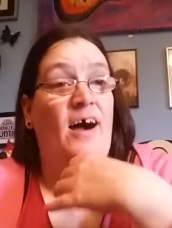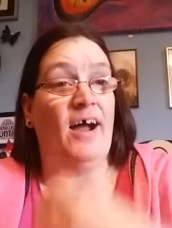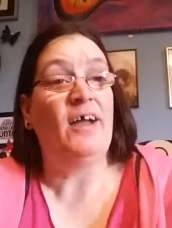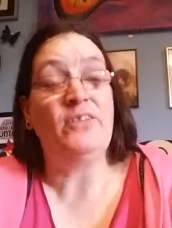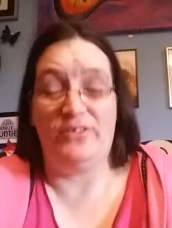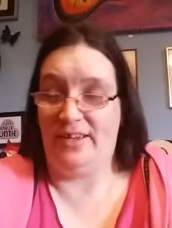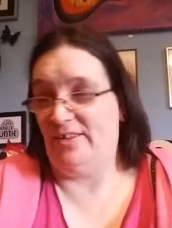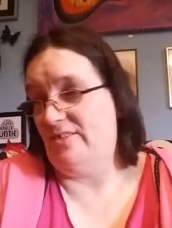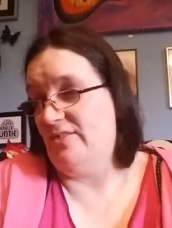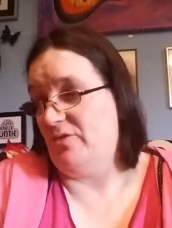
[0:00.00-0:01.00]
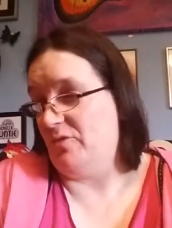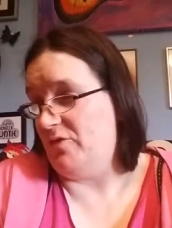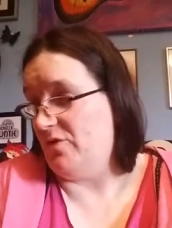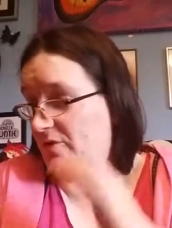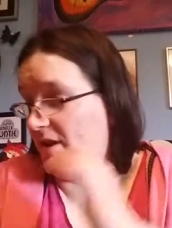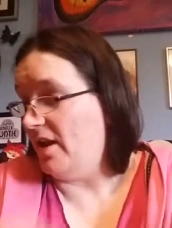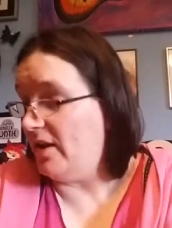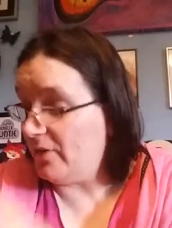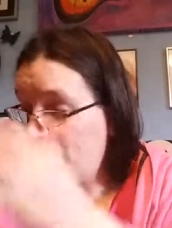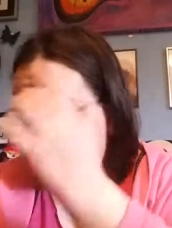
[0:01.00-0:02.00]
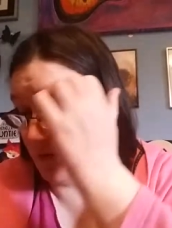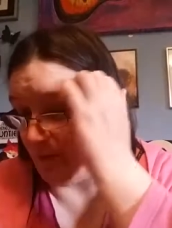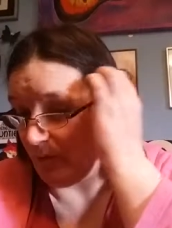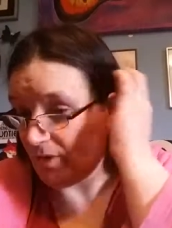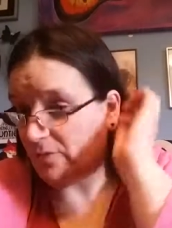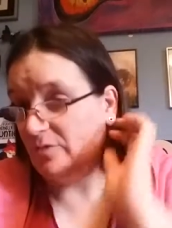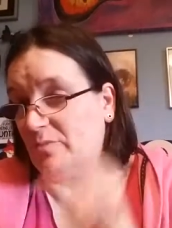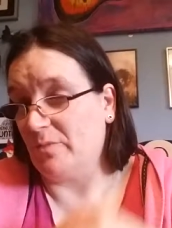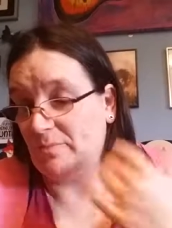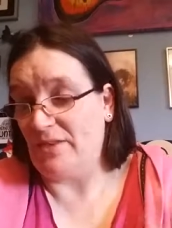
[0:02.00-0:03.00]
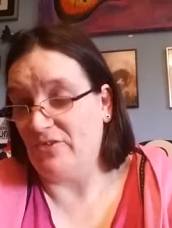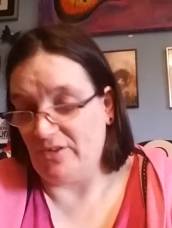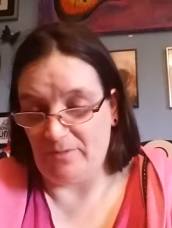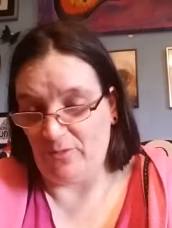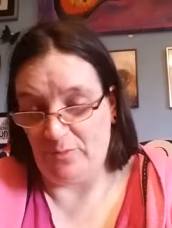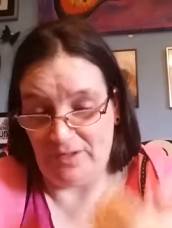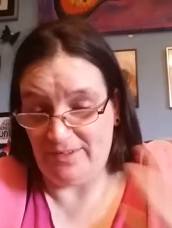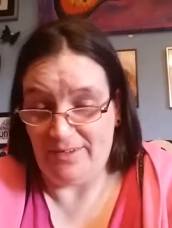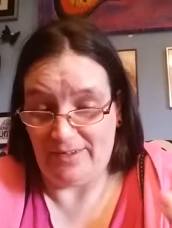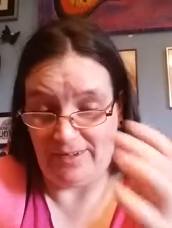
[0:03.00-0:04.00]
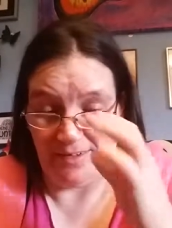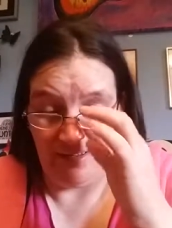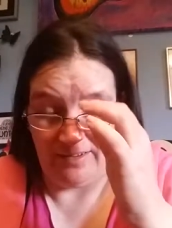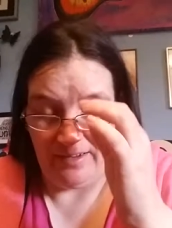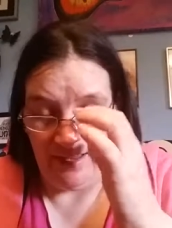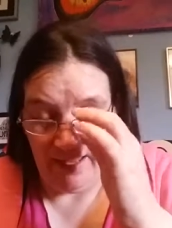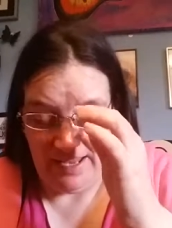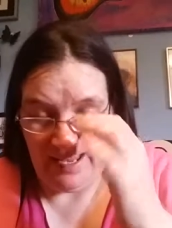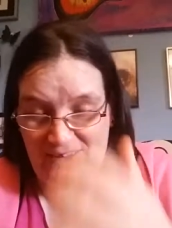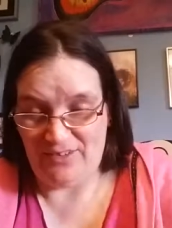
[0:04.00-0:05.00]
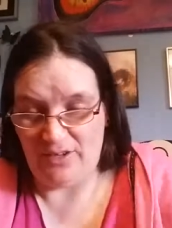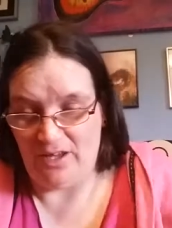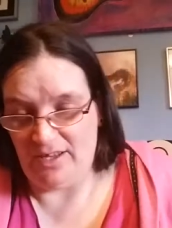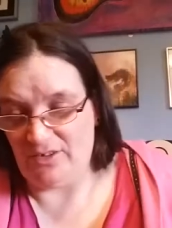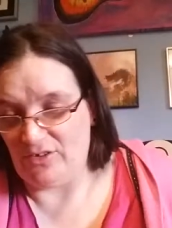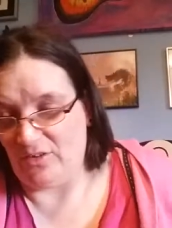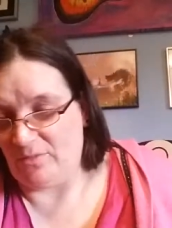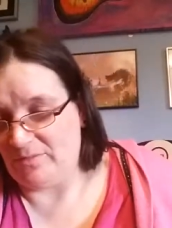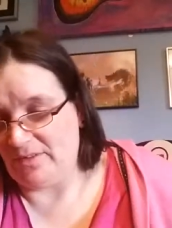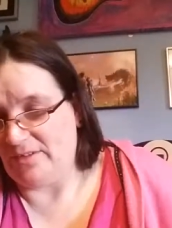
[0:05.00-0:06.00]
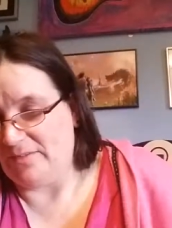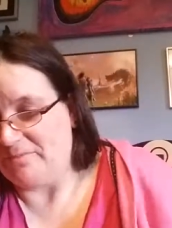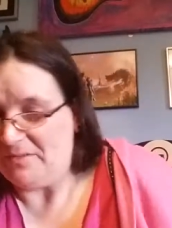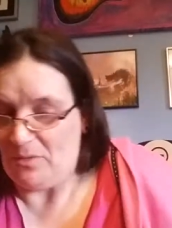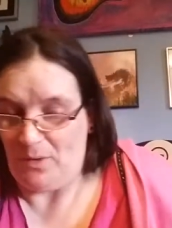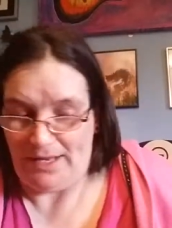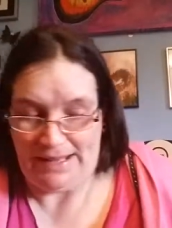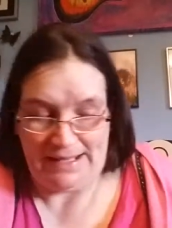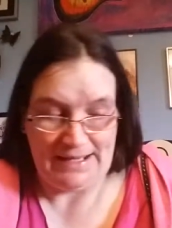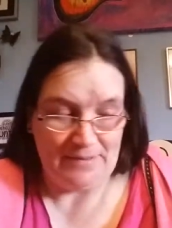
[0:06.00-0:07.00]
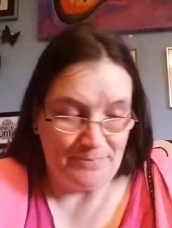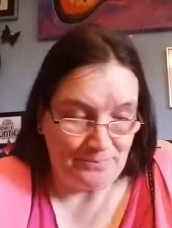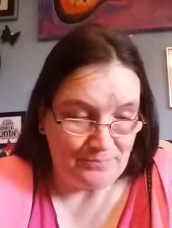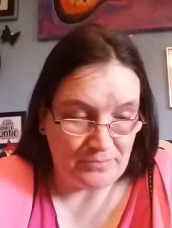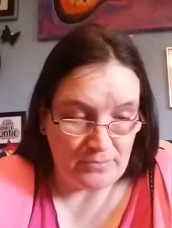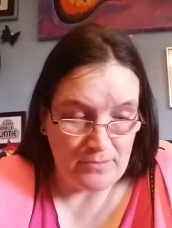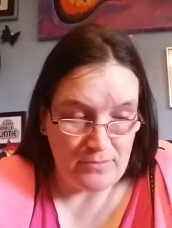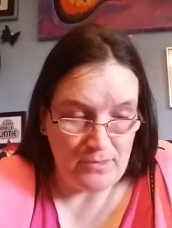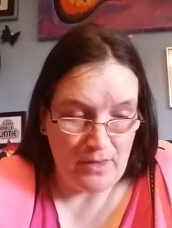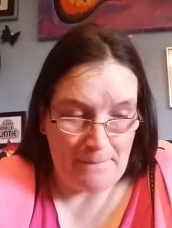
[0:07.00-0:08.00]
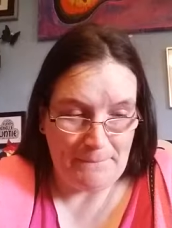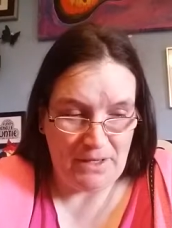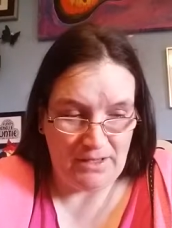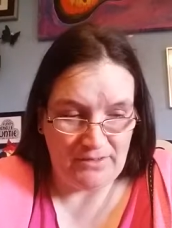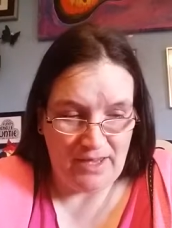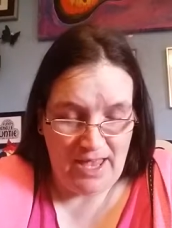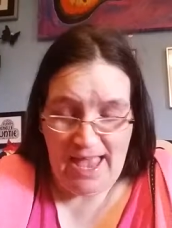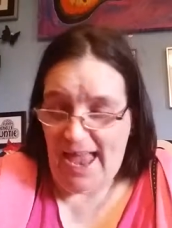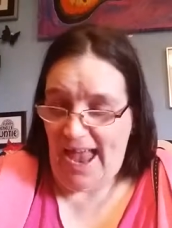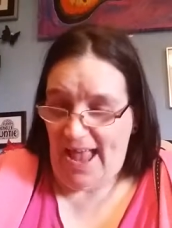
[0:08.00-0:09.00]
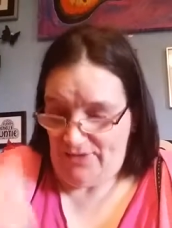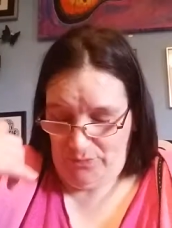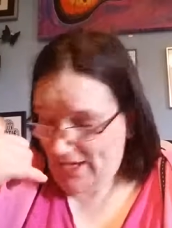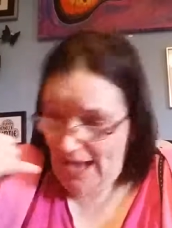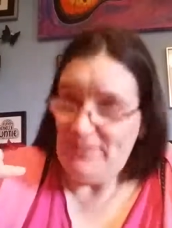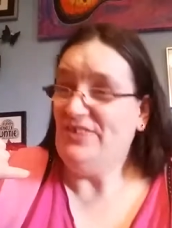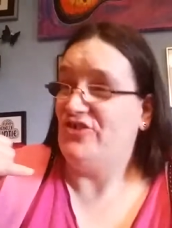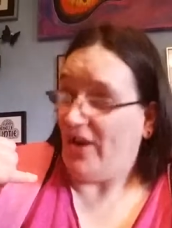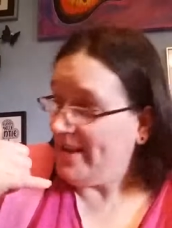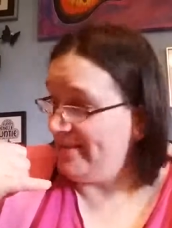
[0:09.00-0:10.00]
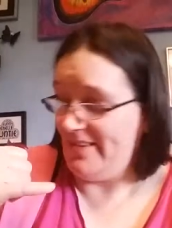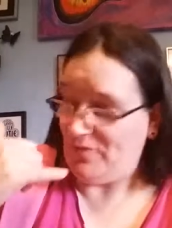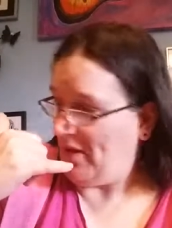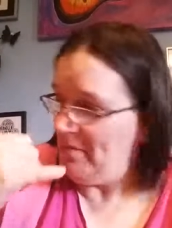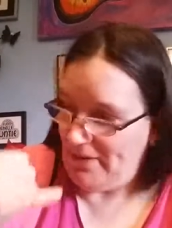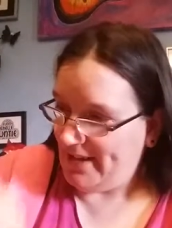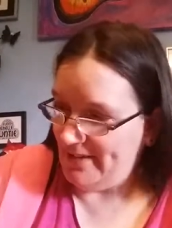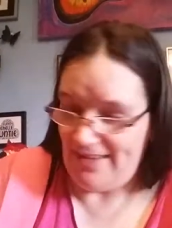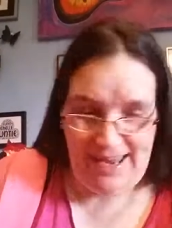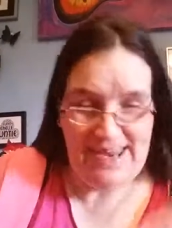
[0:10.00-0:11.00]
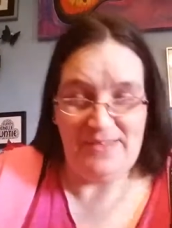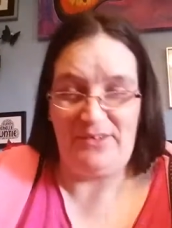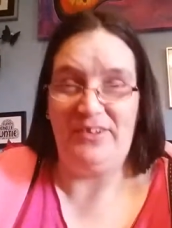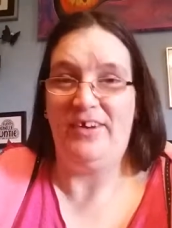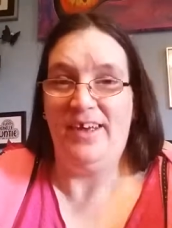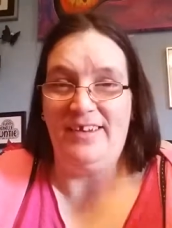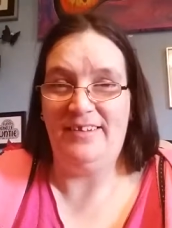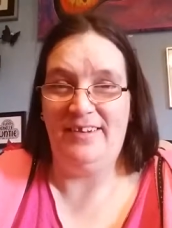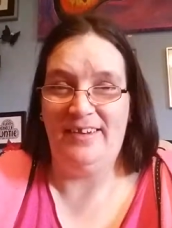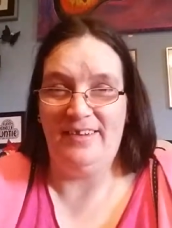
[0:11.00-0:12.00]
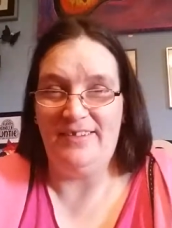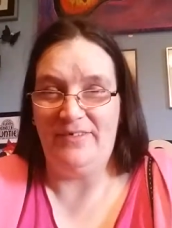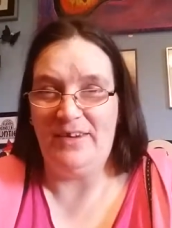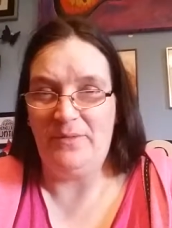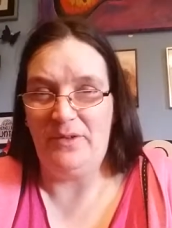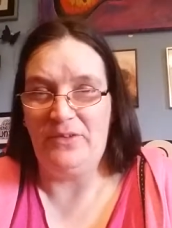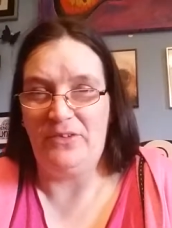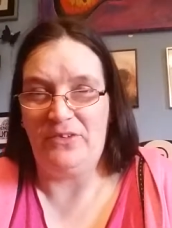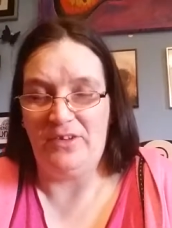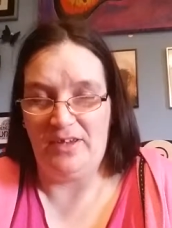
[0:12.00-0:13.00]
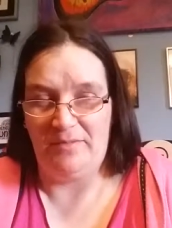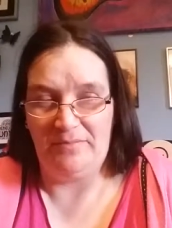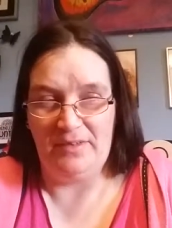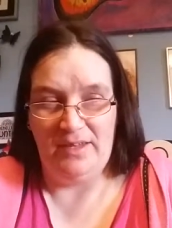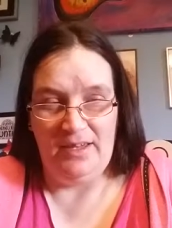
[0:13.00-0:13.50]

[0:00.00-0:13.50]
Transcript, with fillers: I understand your confusion, and I also understand why you wouldn't have mentioned it before because you know it's it's it's a it's a new it's a, a weird thing. But do we have any giants in the family? Like either side, is there anyone that's um?